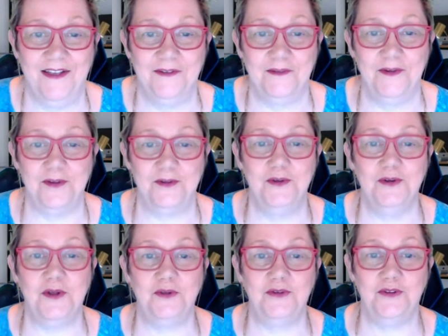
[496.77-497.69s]
real
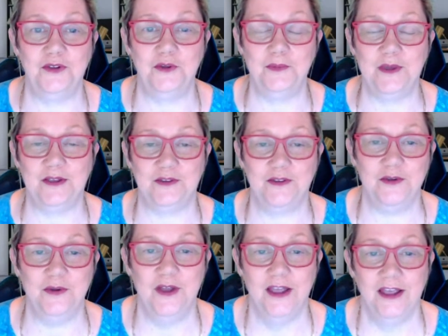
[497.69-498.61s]
kudos to you, because
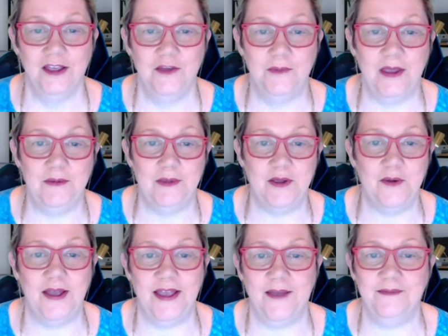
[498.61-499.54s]
you made me who
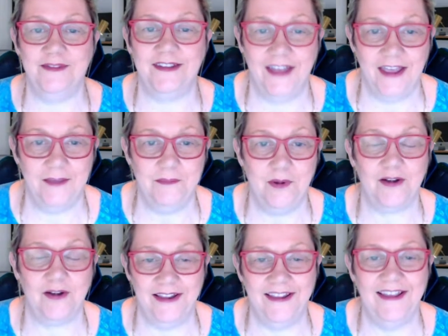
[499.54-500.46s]
I am today,
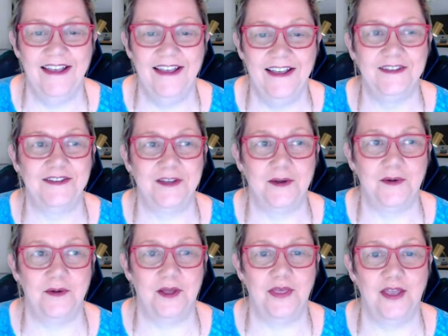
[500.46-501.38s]
partly.
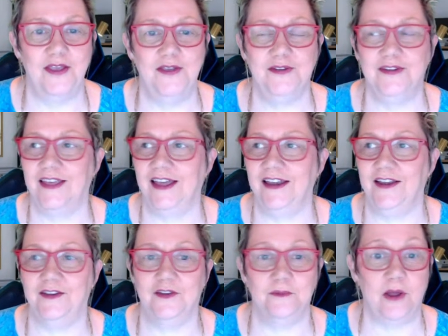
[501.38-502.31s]
So thank you to that,
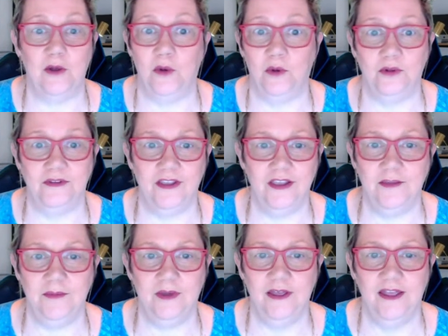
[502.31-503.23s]
and to my whole
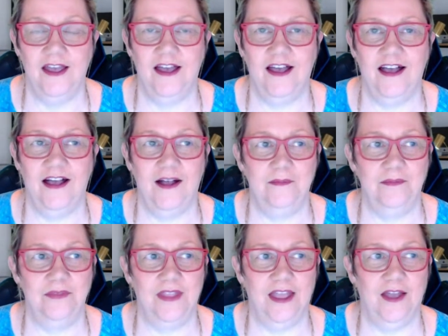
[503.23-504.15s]
team
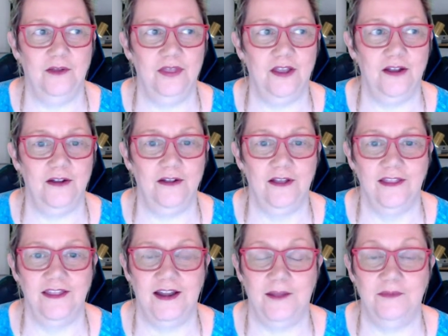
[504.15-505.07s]
out there
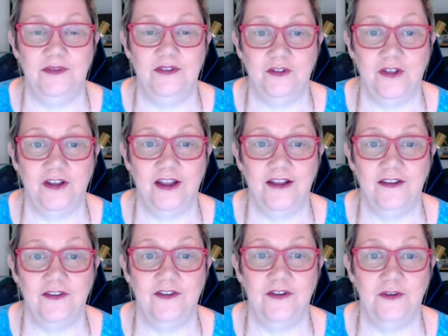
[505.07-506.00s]
that I'm still
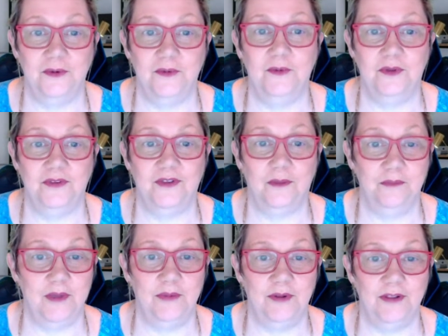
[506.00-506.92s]
connected to with some
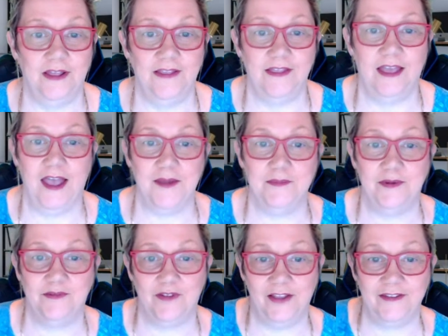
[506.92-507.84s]
people, like the Anne
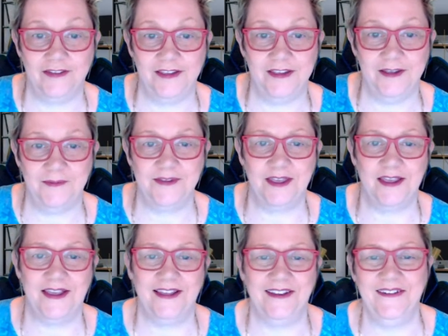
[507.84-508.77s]
Pavlovsky. I'm saying
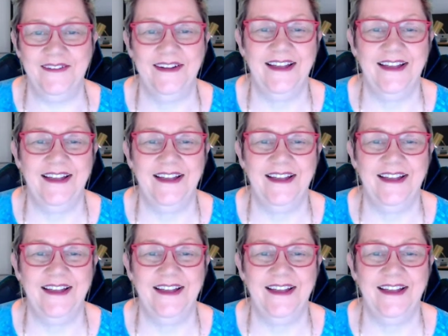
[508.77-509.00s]
hello.